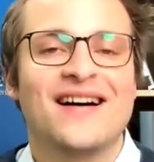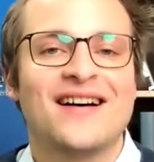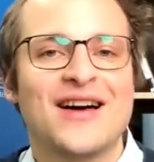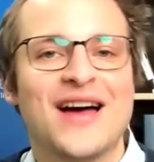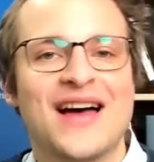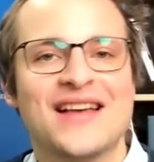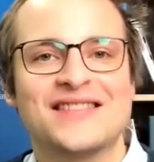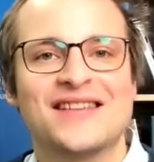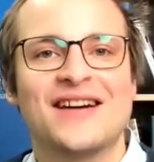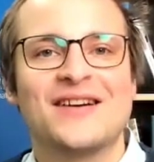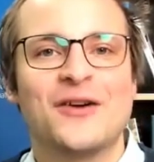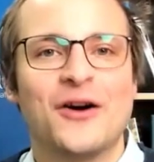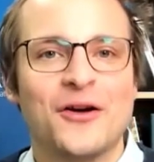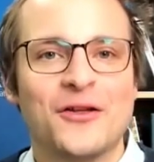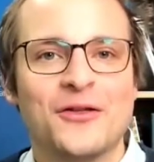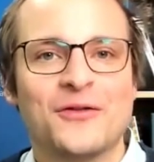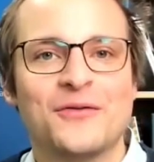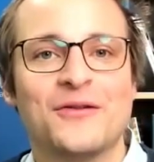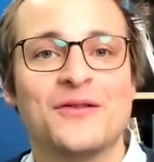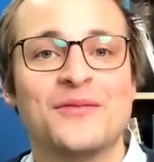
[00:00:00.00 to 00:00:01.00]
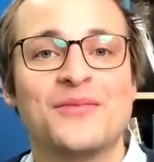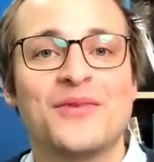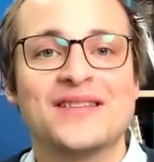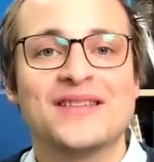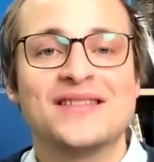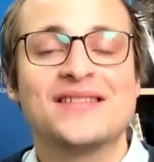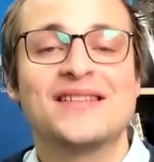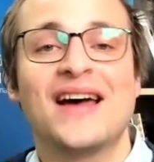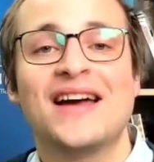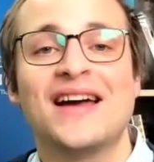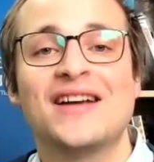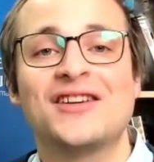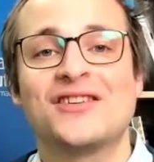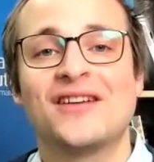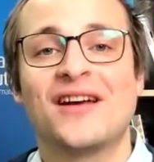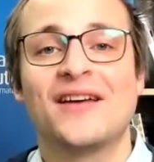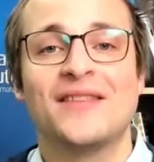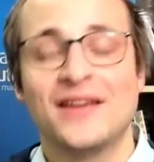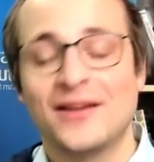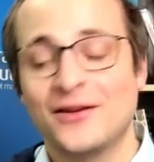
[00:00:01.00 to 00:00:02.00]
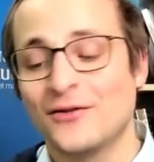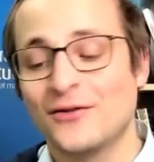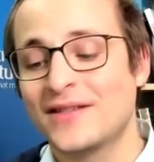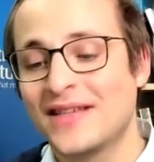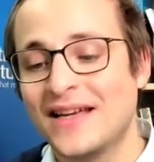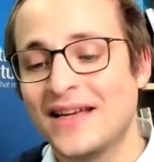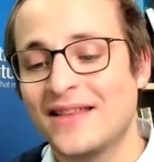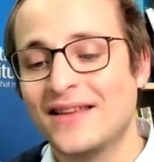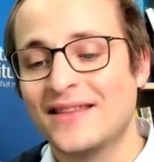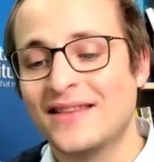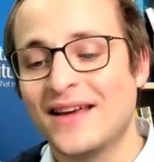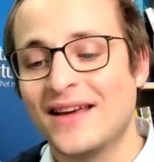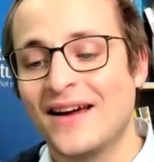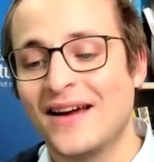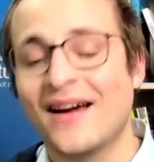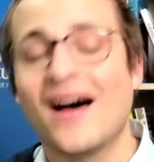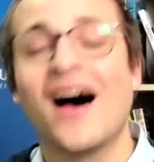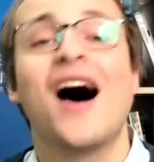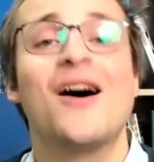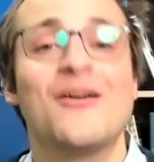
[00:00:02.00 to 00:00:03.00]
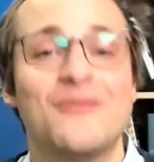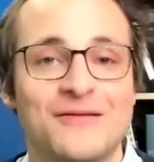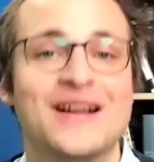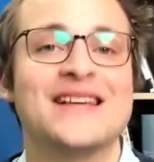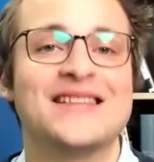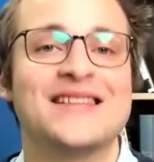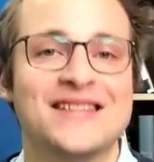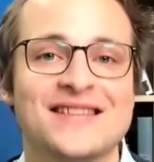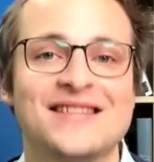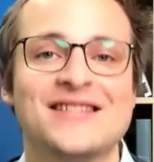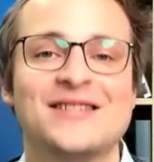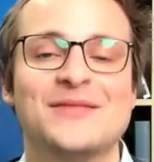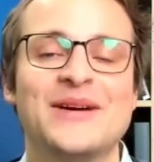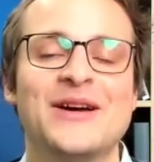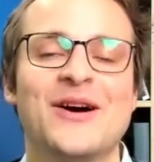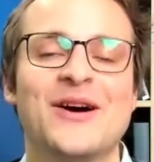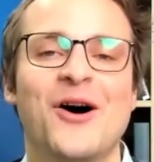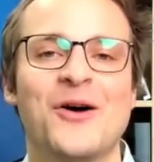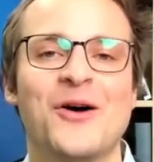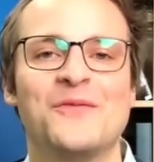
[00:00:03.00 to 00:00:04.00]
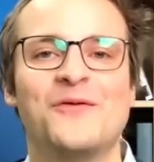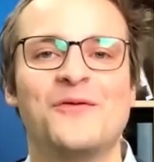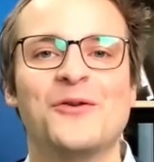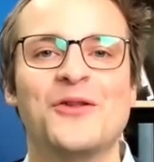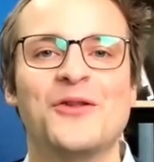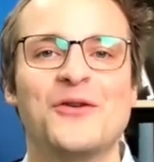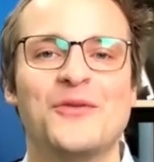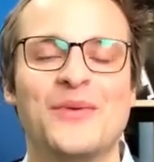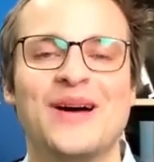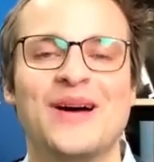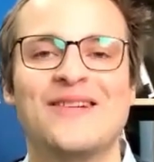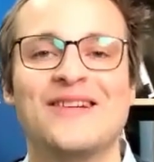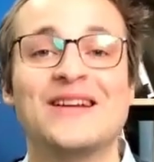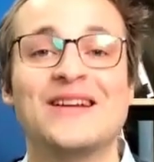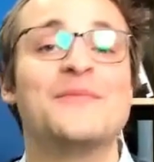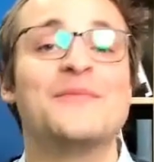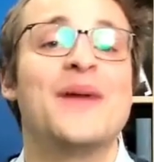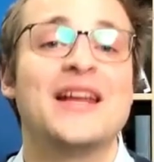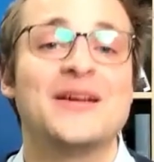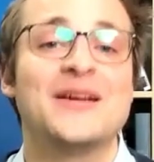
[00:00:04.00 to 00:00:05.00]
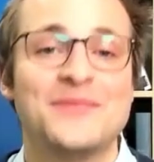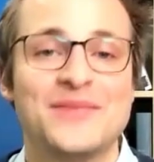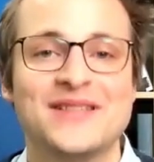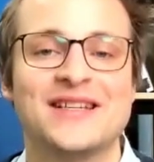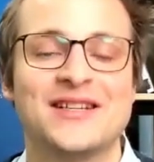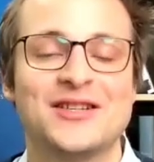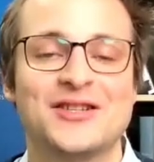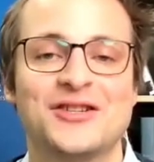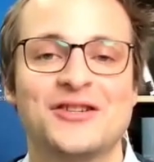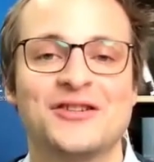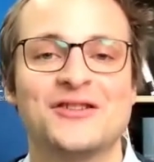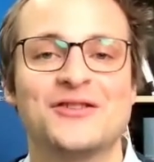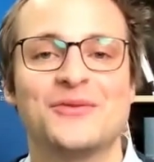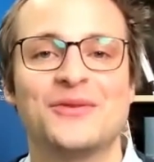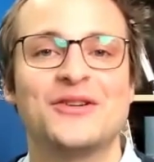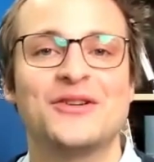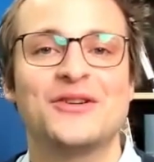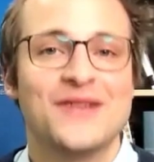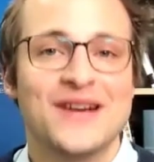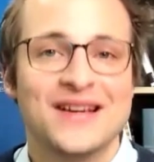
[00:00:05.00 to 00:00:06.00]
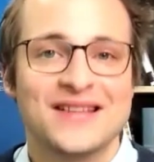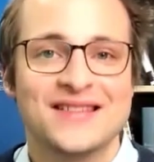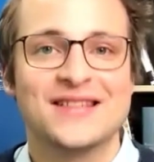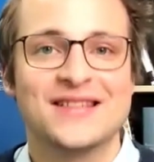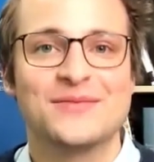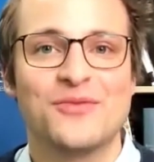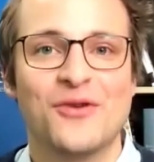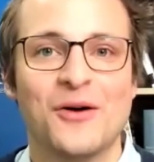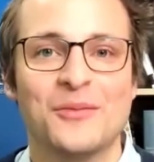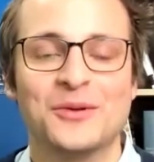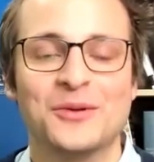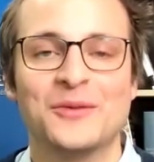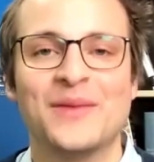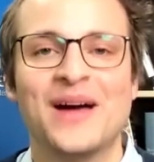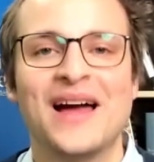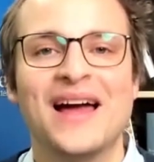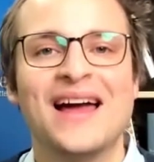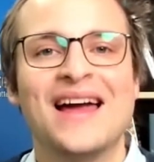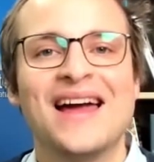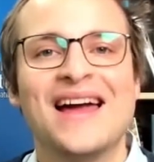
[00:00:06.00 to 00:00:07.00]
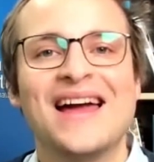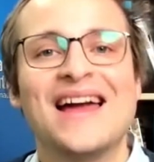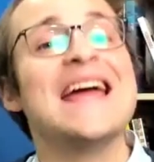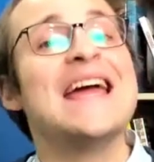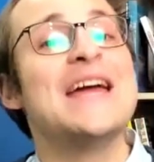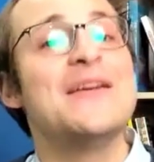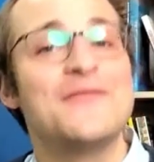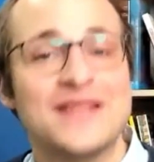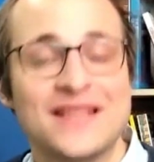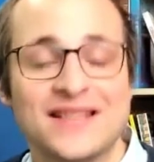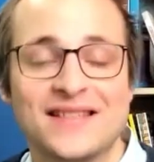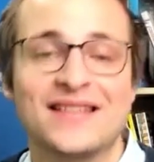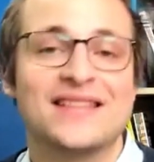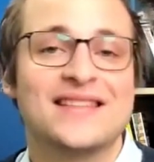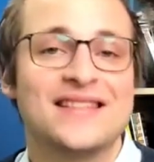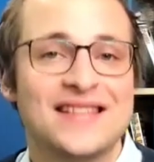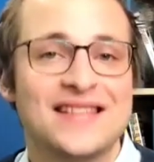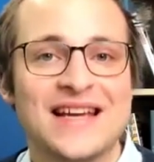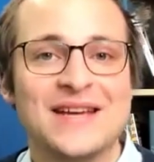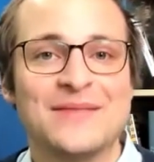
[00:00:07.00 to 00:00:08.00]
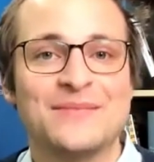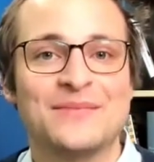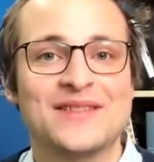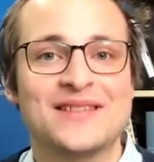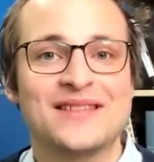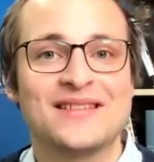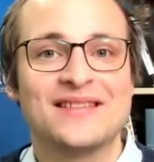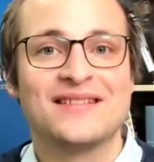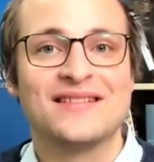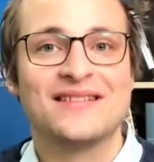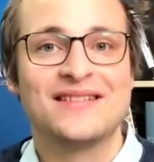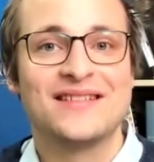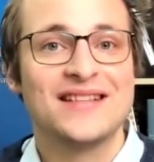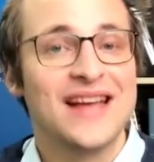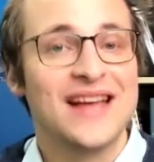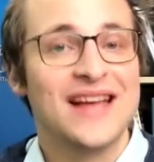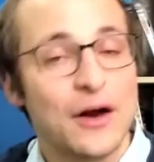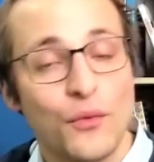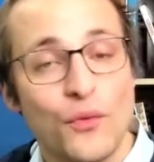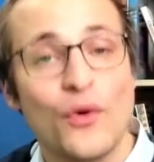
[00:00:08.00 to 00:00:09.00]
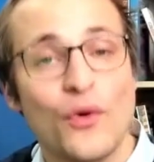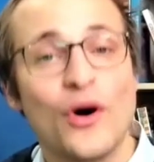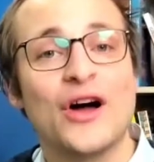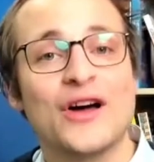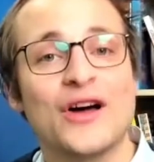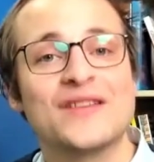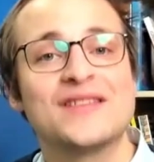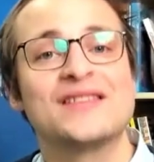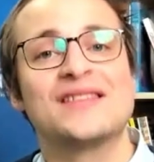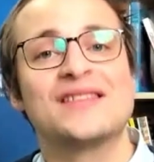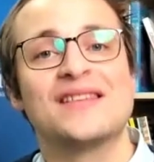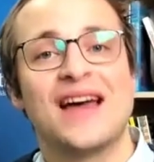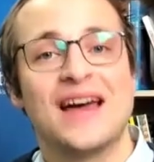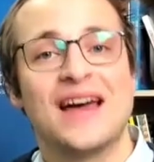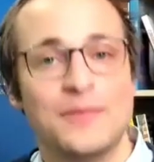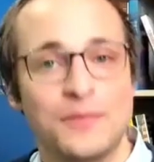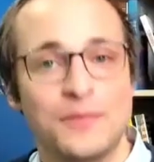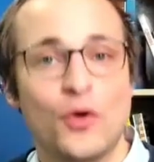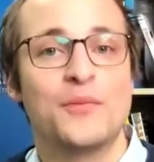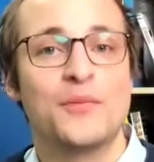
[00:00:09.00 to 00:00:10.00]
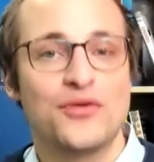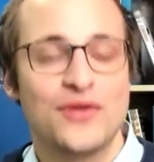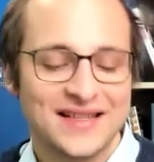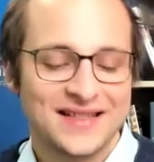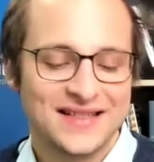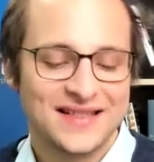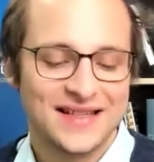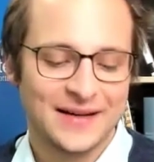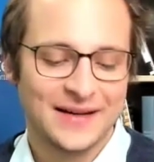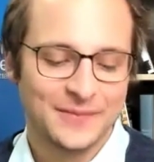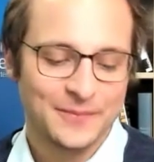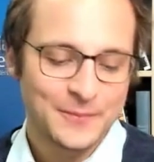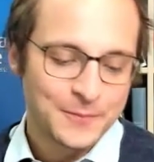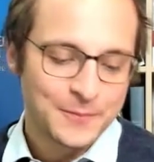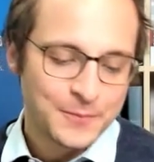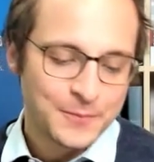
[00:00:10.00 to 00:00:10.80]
as I go through the presentation, I think you'll see that there are reasons to be hopeful that we're in a better position to address this problem, even as it seems to get worse and more pressing.